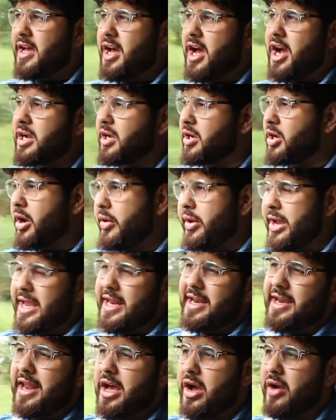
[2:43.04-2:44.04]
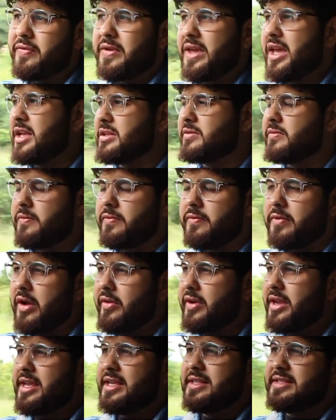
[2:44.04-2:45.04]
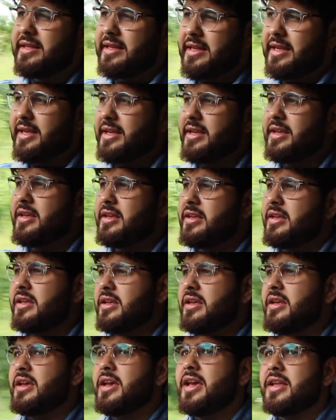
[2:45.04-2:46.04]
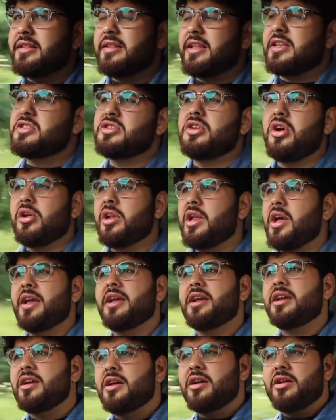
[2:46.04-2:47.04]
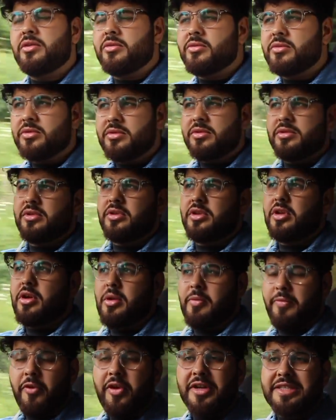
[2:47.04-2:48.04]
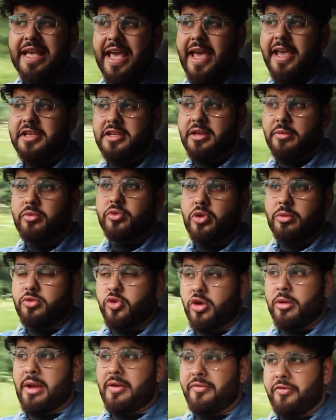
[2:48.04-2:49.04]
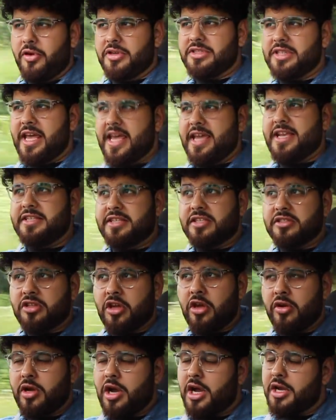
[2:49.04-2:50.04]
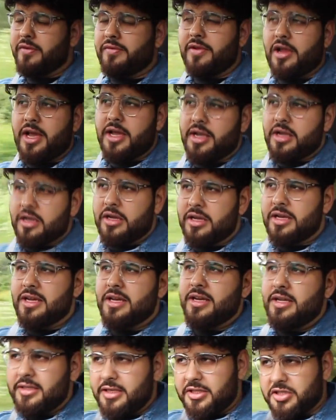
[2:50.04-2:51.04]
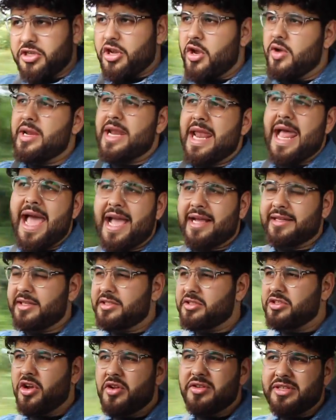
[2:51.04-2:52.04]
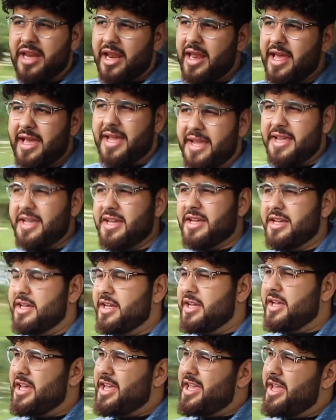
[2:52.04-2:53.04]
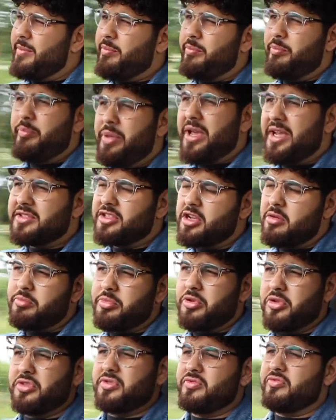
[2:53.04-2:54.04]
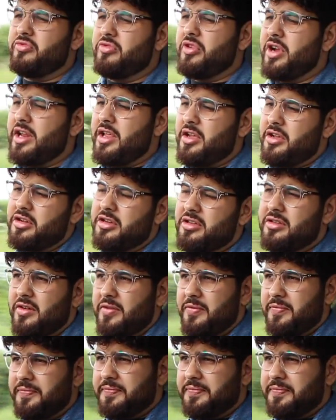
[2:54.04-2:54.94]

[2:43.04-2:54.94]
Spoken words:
I can go in and out of gears very easily. There's not like, for its age, I'm talking about for its age, there's no kind of like, there's no lag, there's no delay. It picks up boost really good.